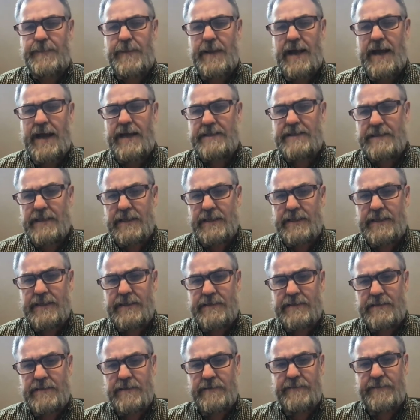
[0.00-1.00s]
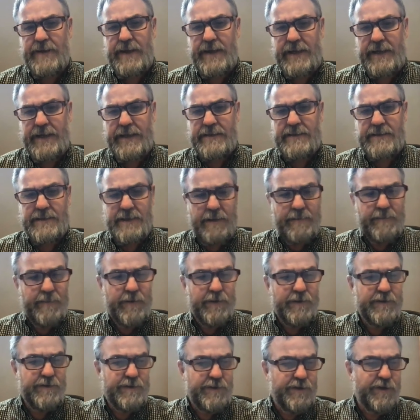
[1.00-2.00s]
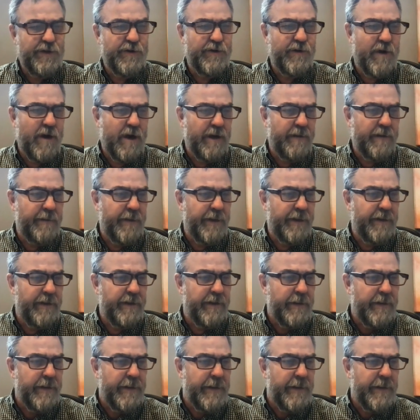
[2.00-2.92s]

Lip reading: Exodus, Leviticus, Numbers, Deuteronomy,